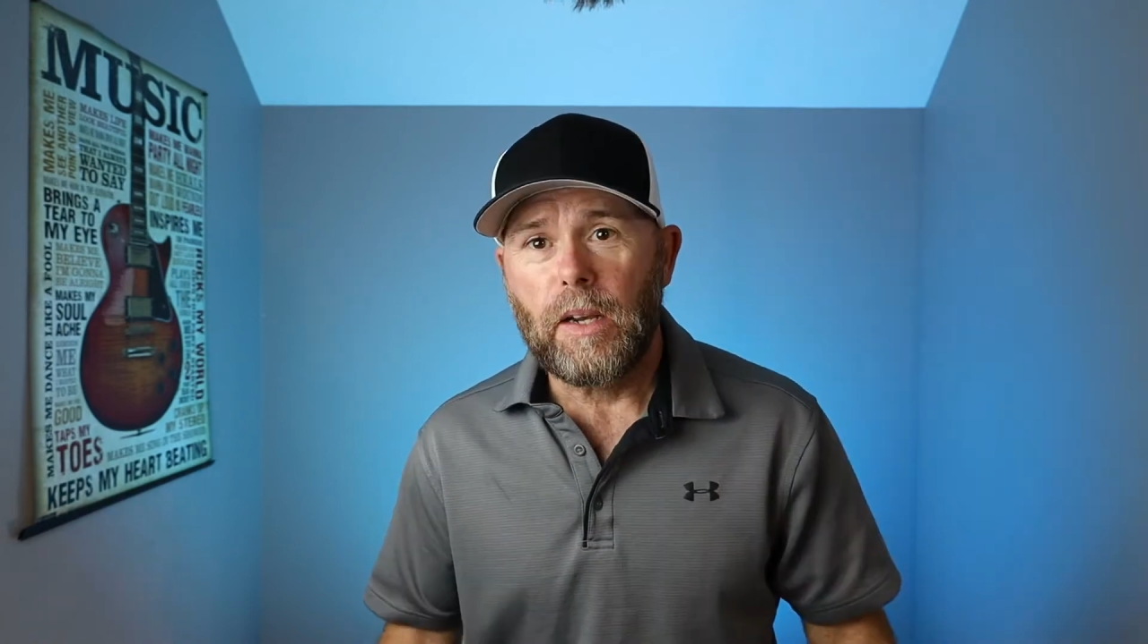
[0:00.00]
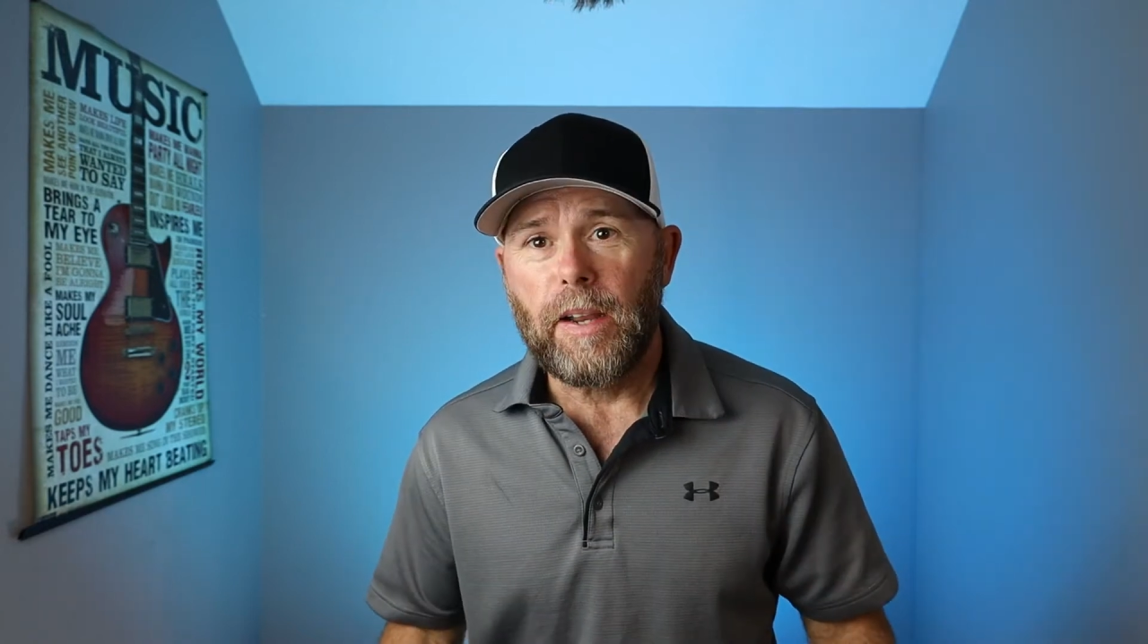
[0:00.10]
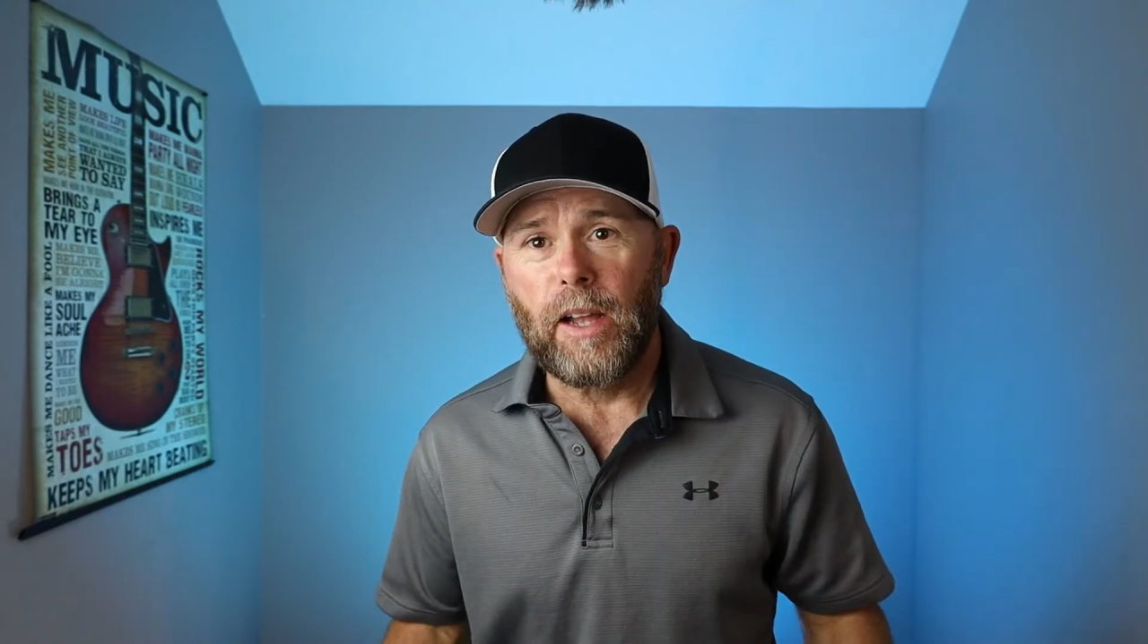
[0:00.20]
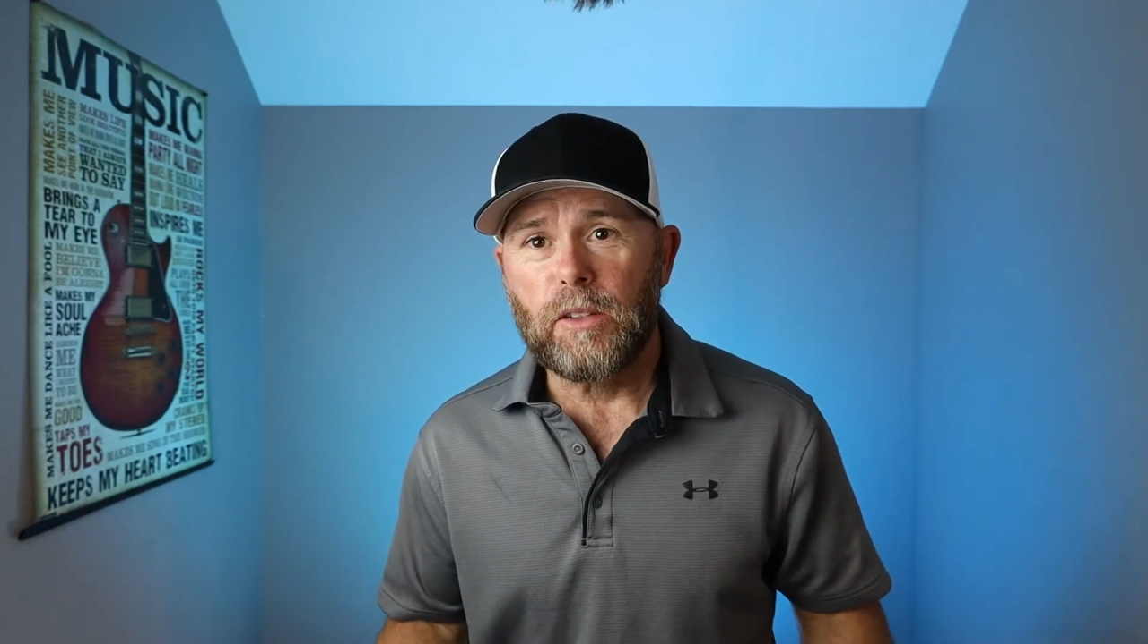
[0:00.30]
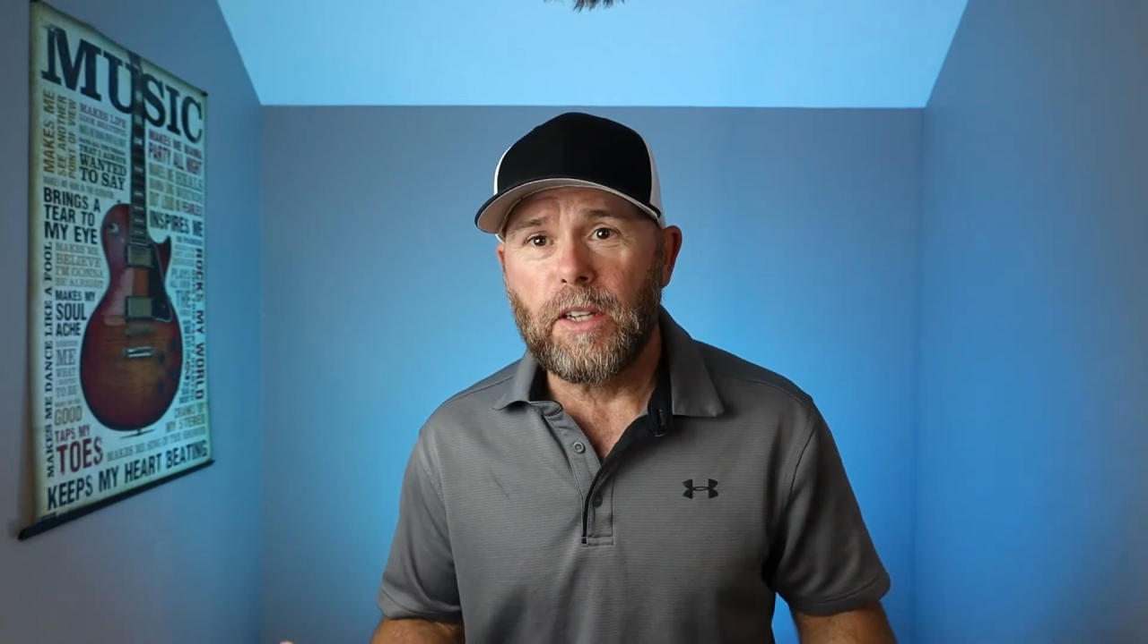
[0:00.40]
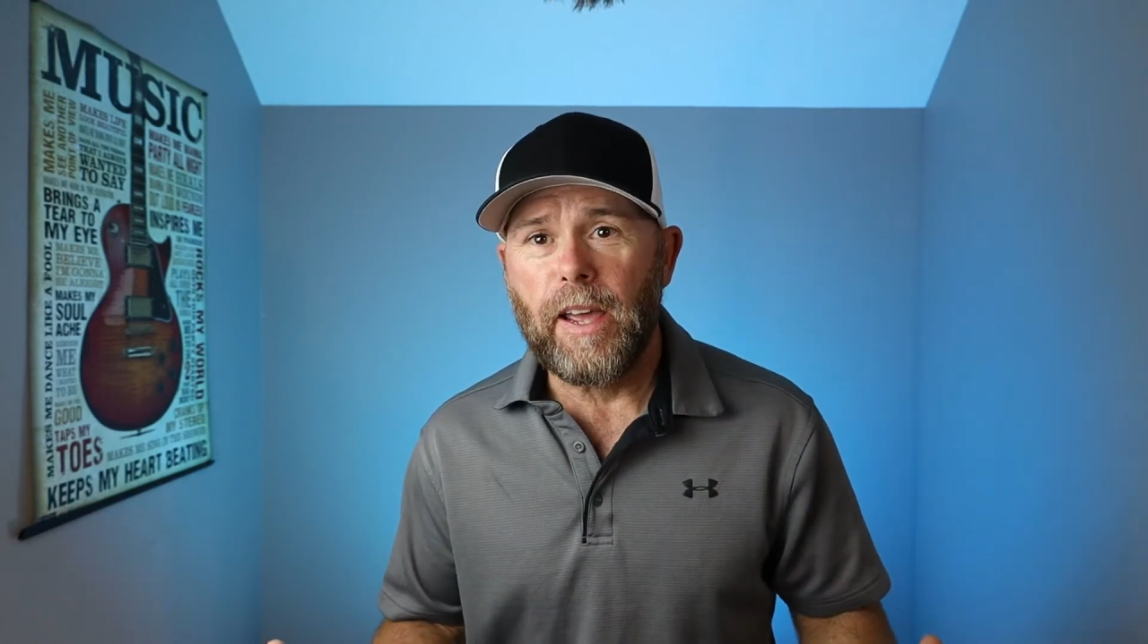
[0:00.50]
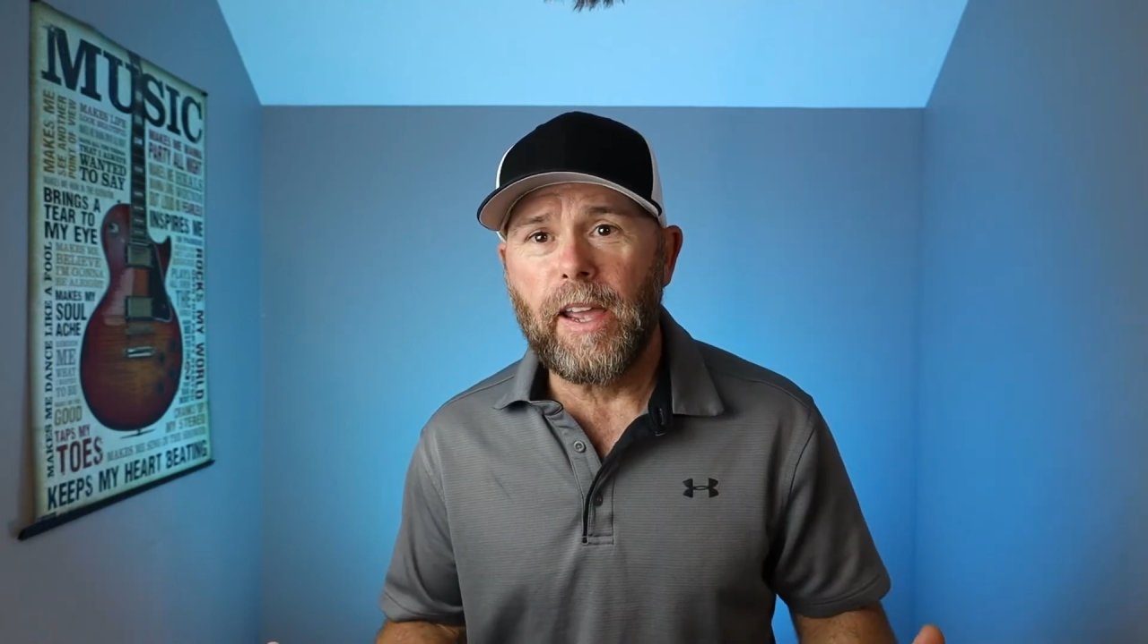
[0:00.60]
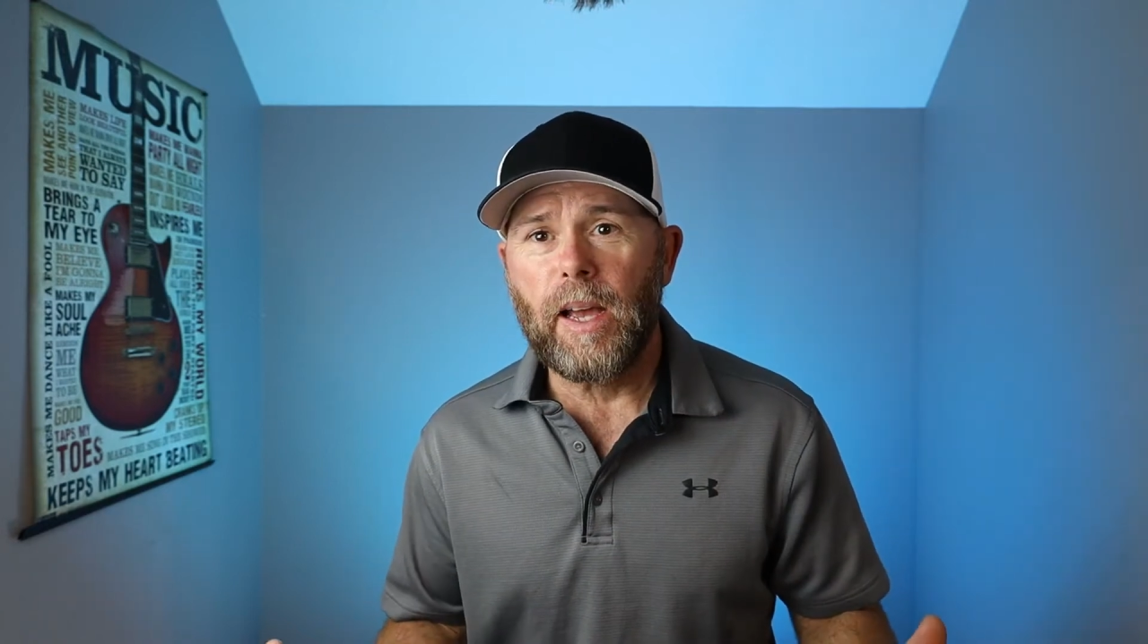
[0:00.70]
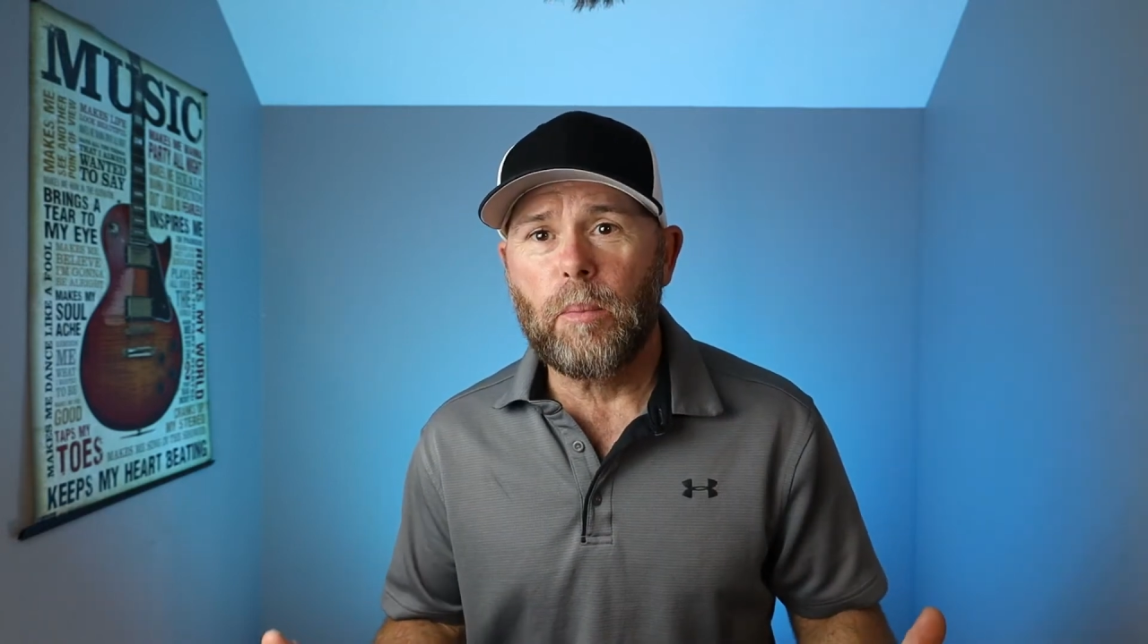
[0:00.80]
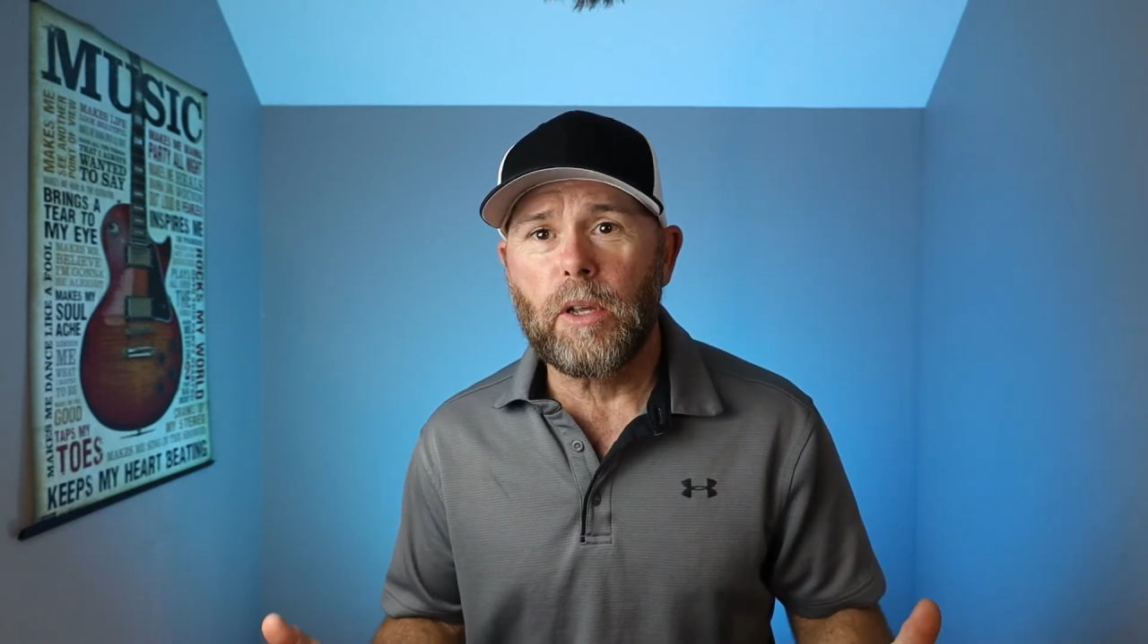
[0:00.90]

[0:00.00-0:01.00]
Now today I'm